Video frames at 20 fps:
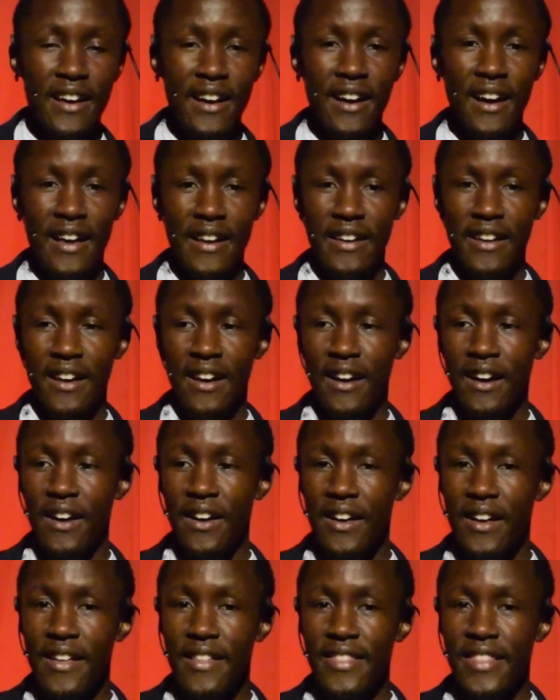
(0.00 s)
and
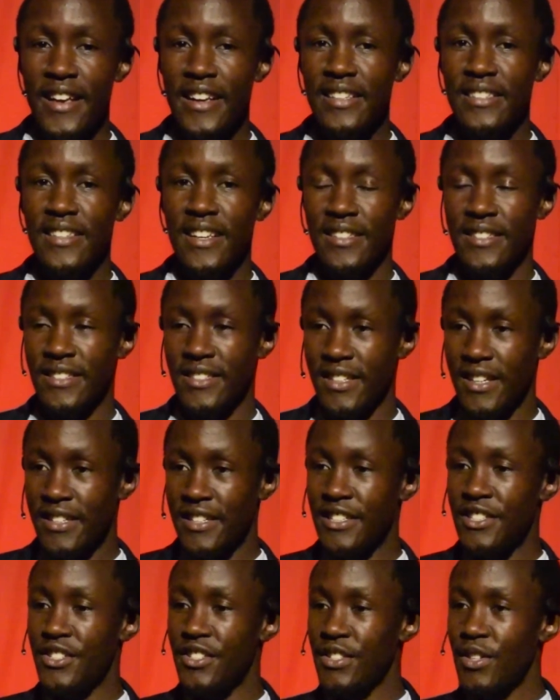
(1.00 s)
there is a
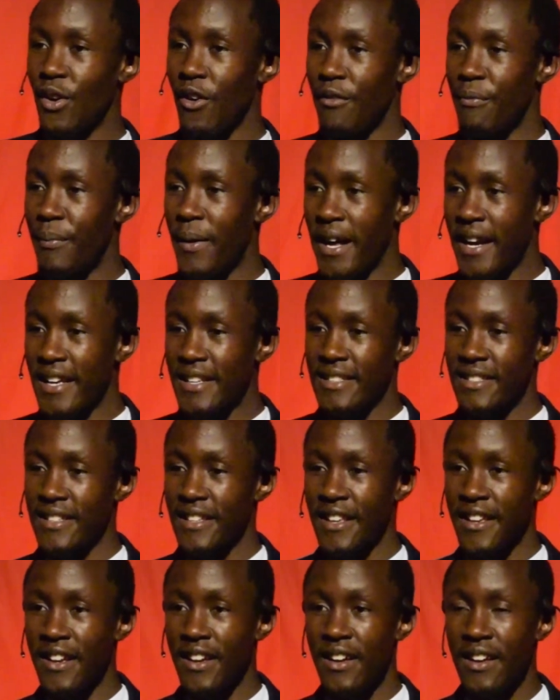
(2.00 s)
strategy of
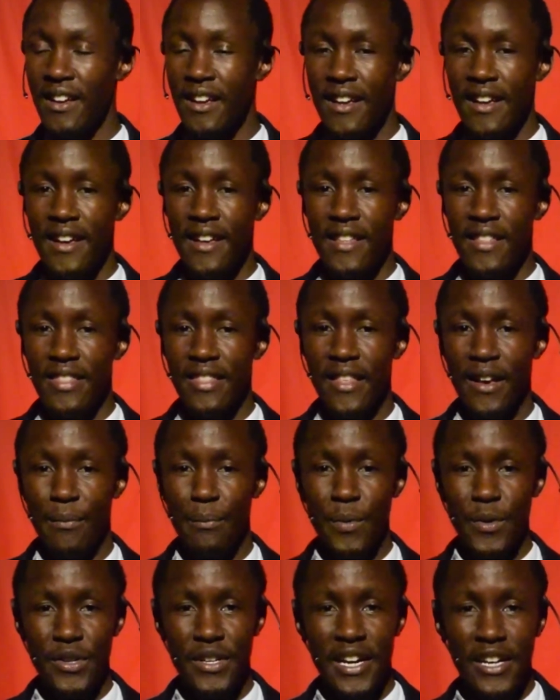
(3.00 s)
balancing the
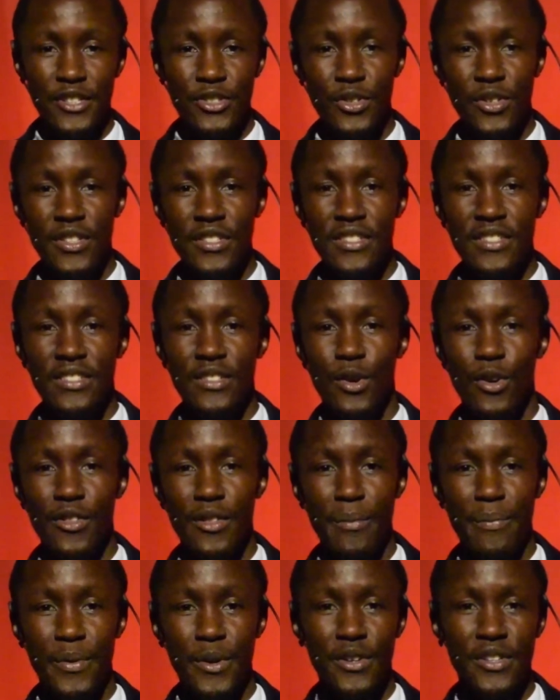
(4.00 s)
productions or the
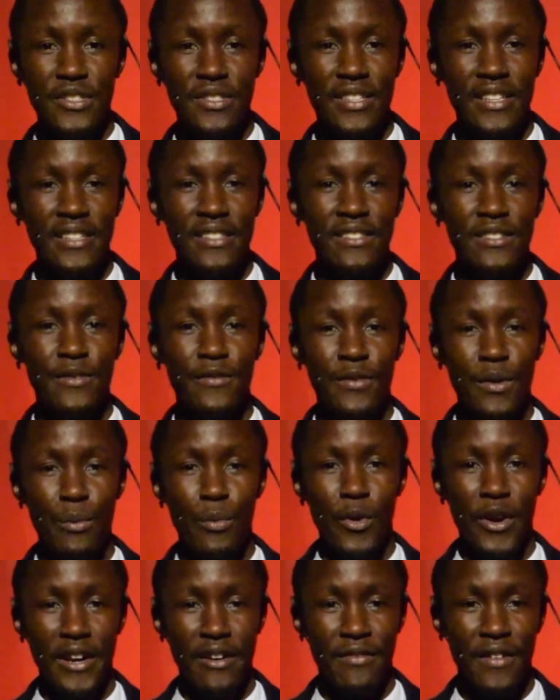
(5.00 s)
produces from
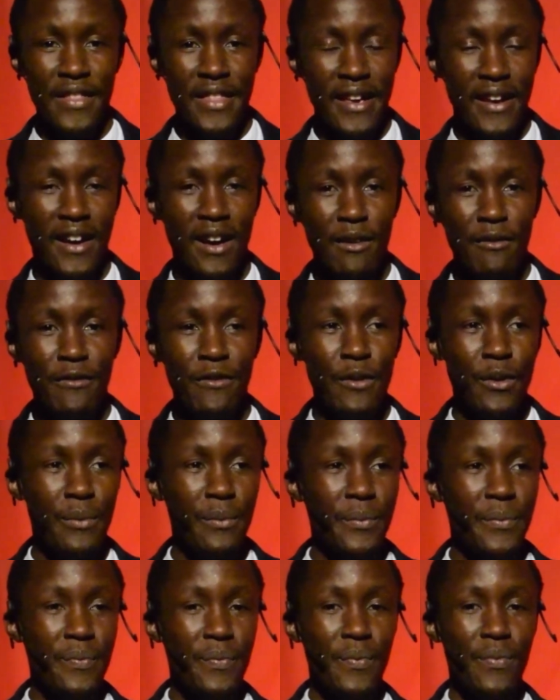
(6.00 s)
wherever they come
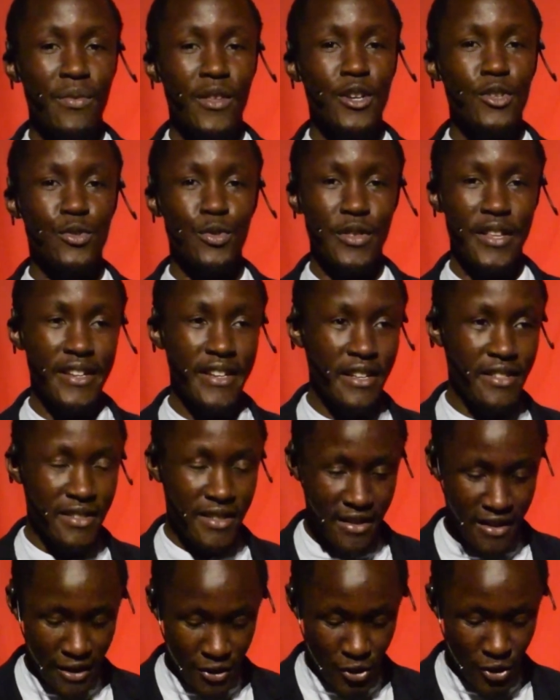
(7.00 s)
from to the
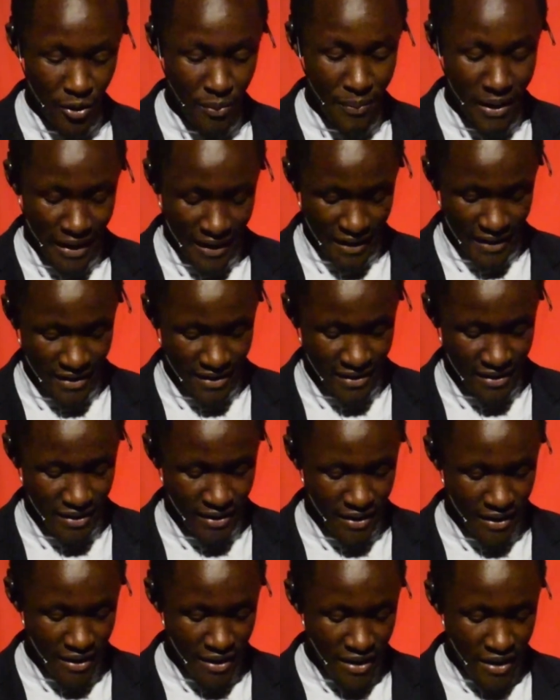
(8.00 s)
destination markets.
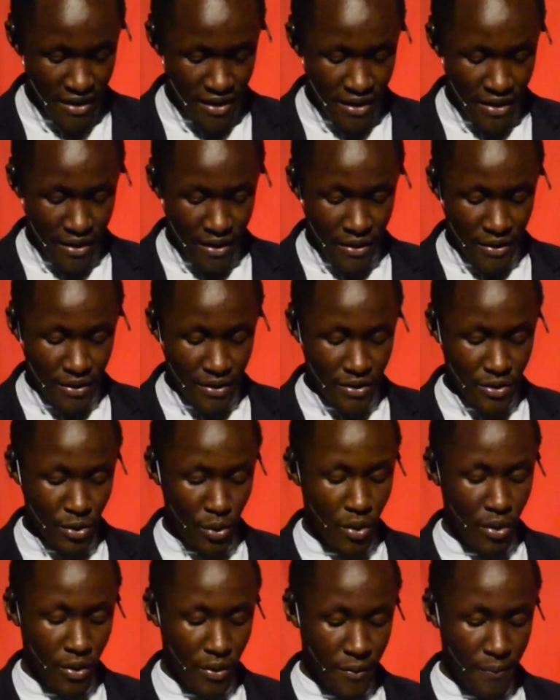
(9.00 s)

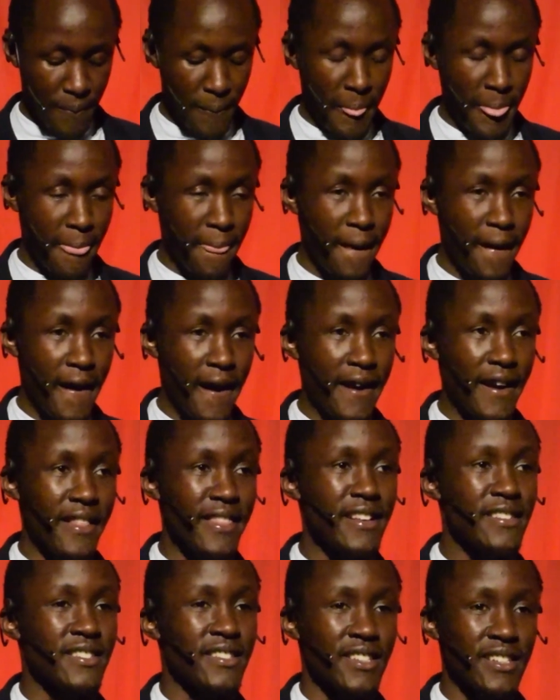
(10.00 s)
So
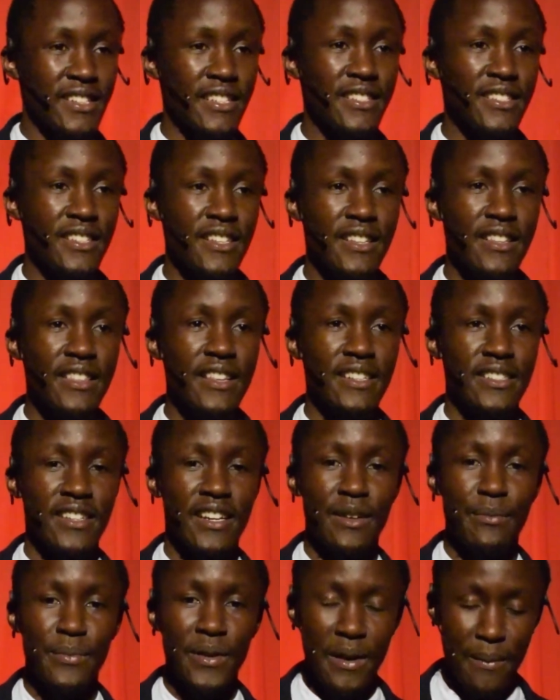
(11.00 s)
another strategy that
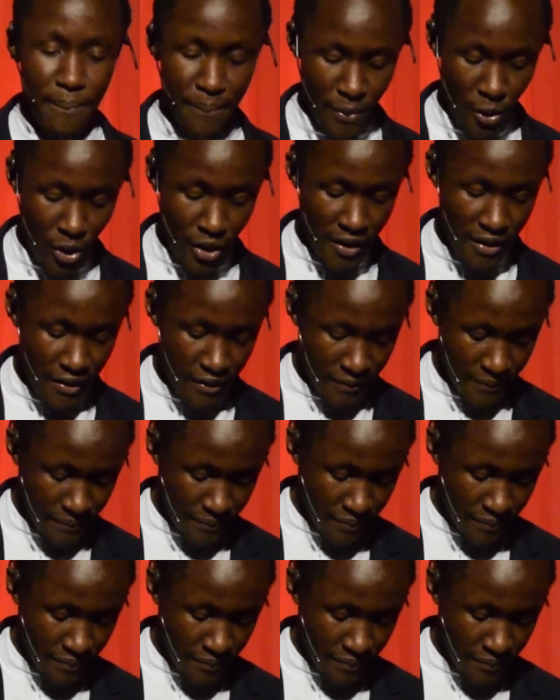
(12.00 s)
can be employed